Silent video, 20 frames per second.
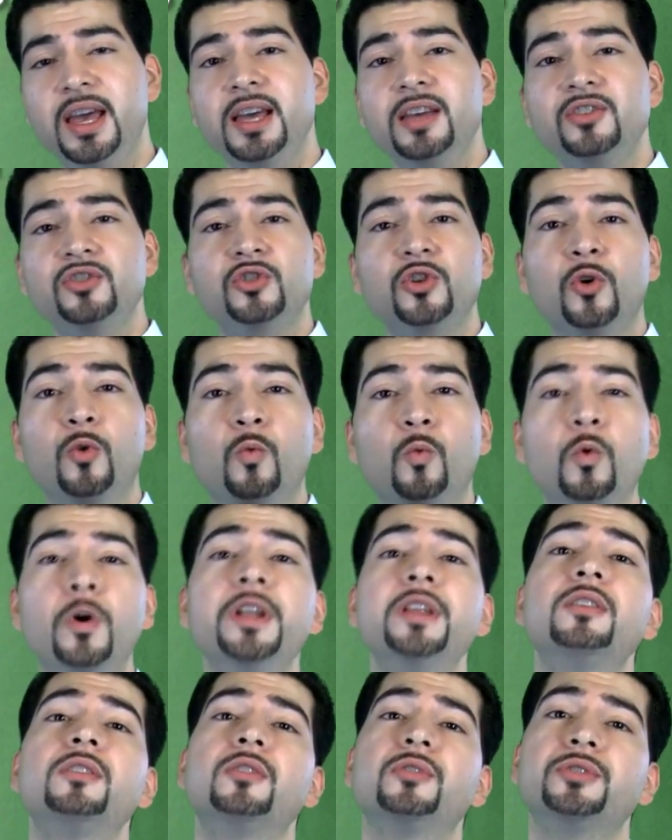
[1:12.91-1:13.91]
So
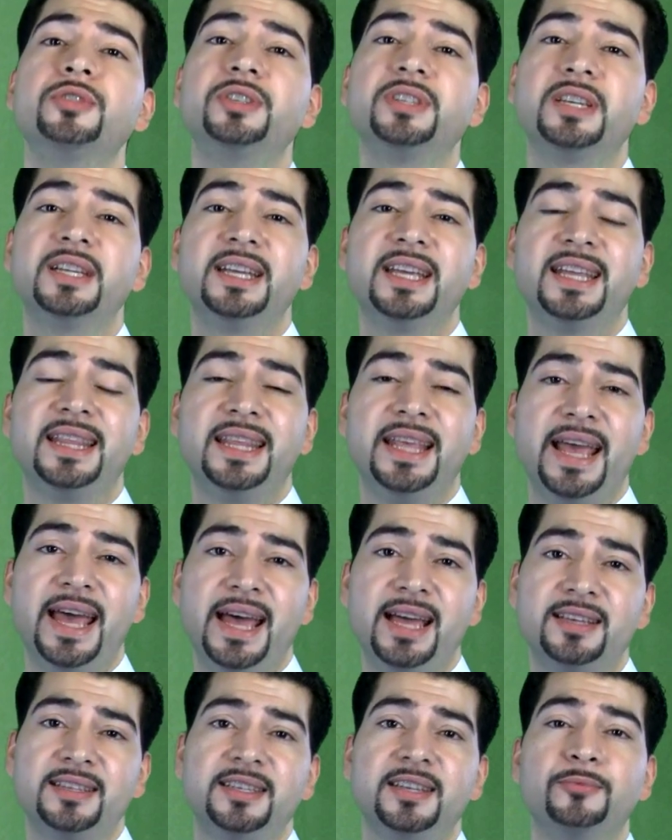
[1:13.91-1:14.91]
one of those is going to get the
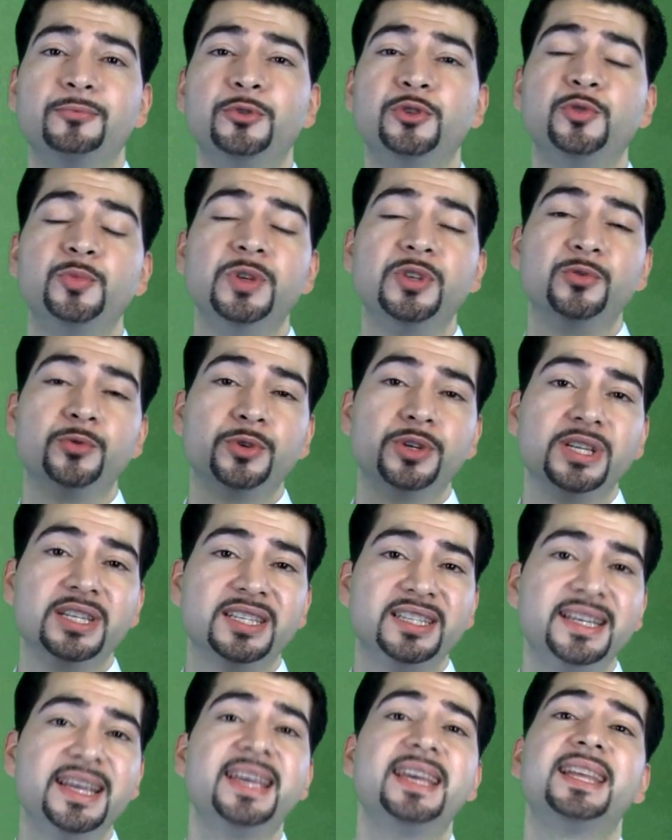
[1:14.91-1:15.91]
accent, which means we're going to
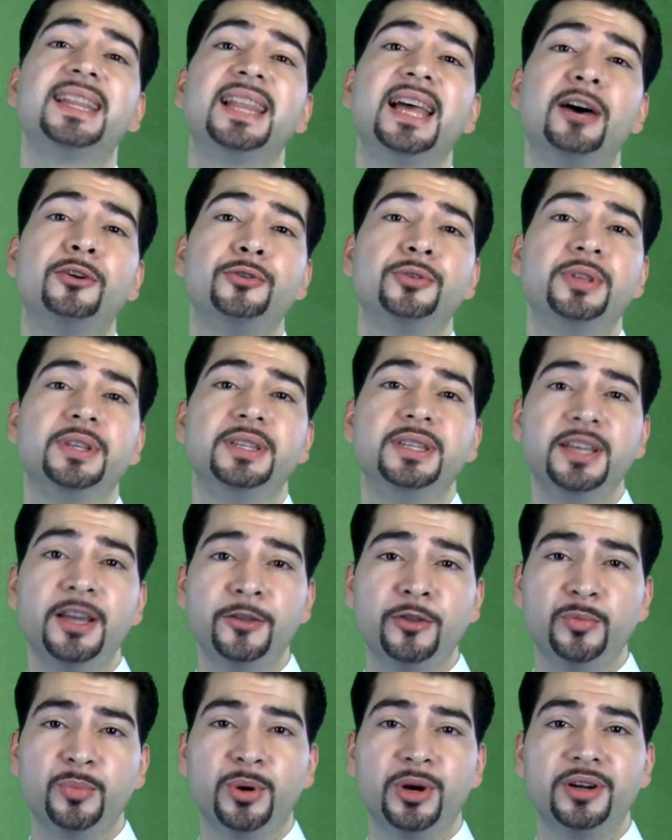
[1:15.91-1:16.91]
say it louder than the
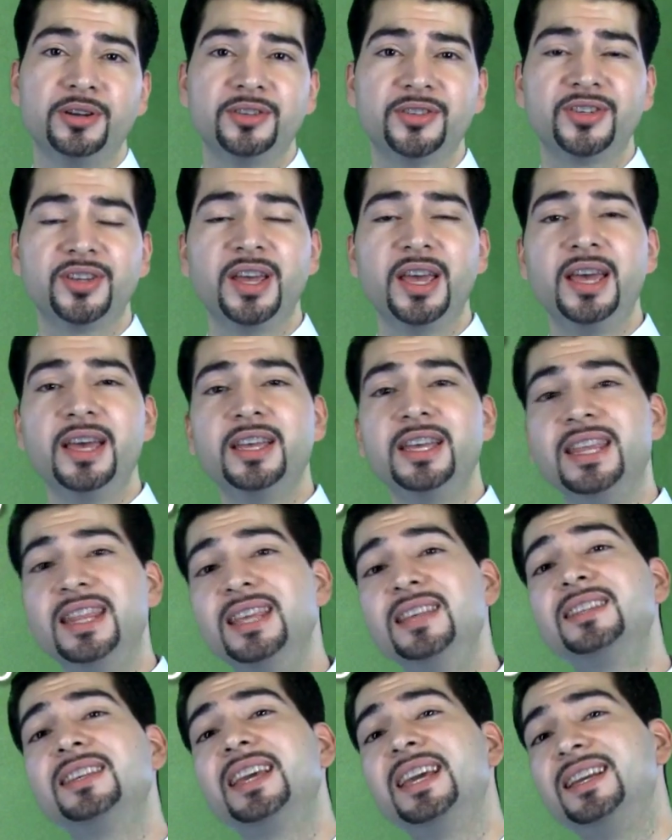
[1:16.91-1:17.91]
other parts. In
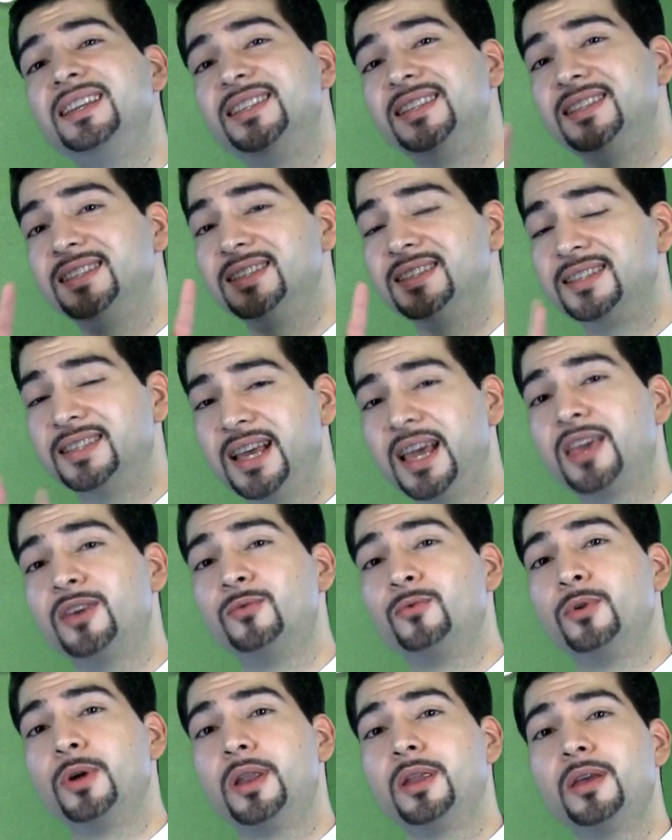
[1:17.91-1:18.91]
this case, it's the
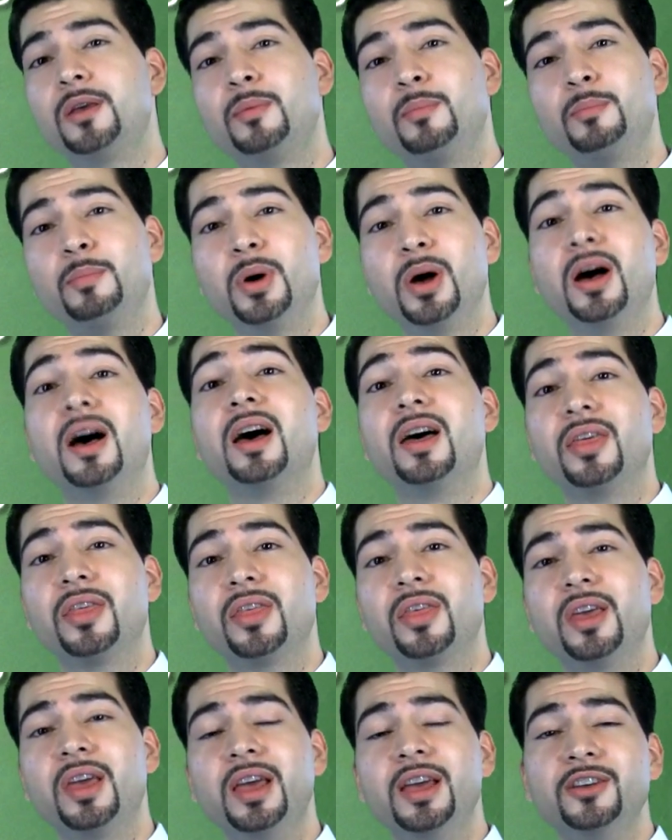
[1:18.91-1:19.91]
second one, poth.
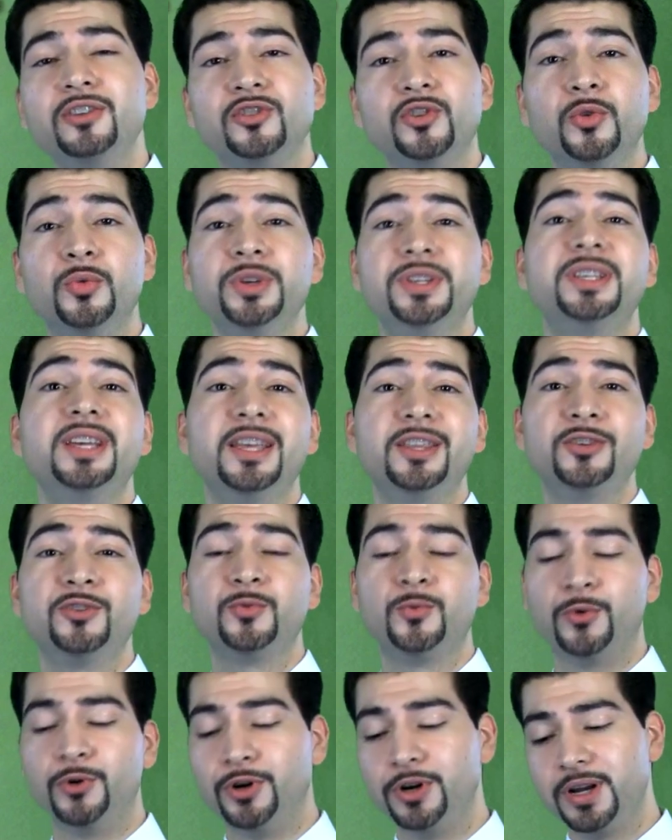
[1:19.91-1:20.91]
So we say
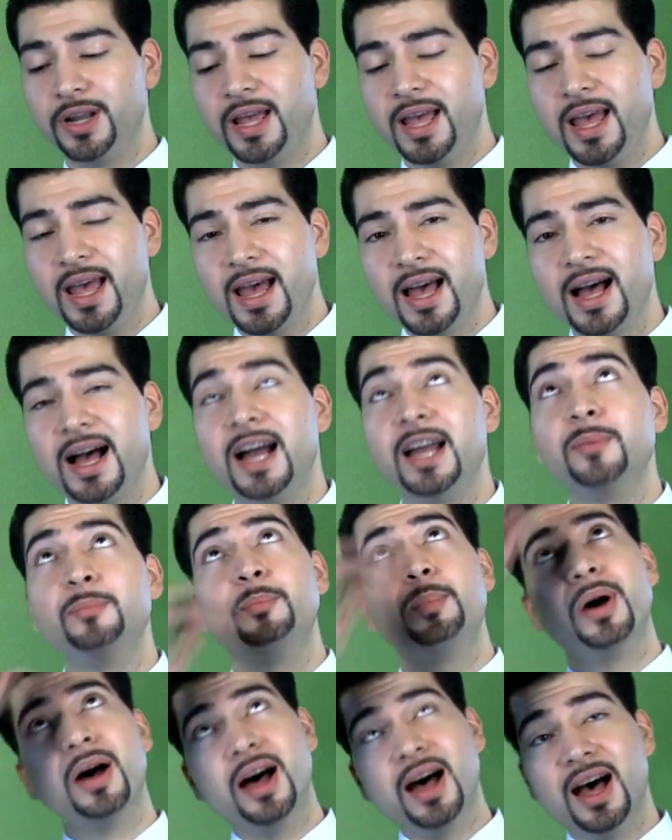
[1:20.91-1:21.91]
this word,
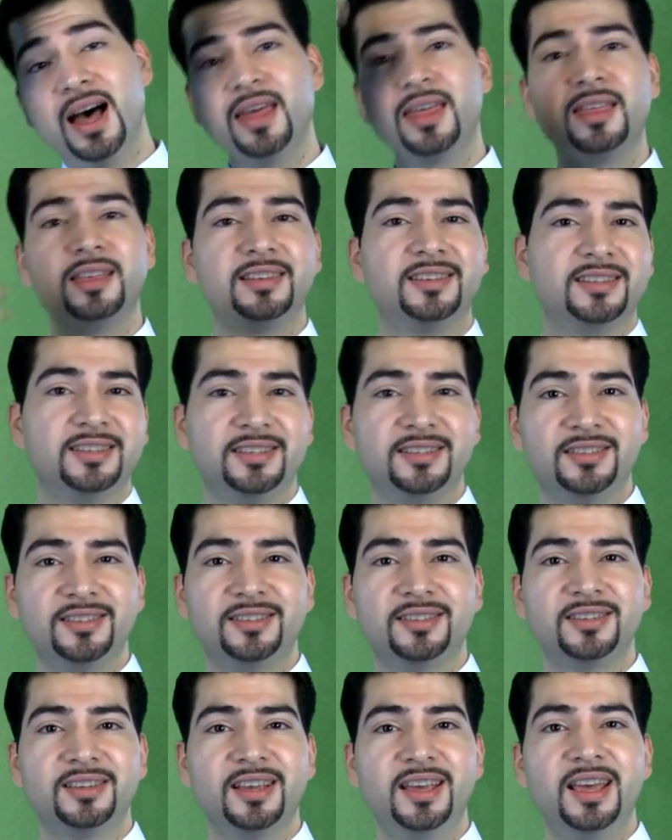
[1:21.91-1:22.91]

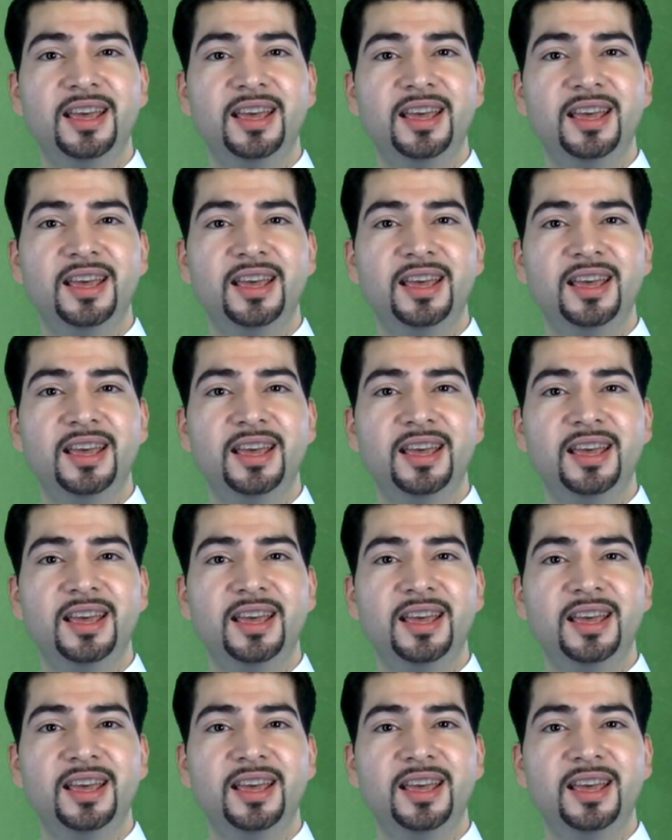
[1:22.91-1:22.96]
hypothesis.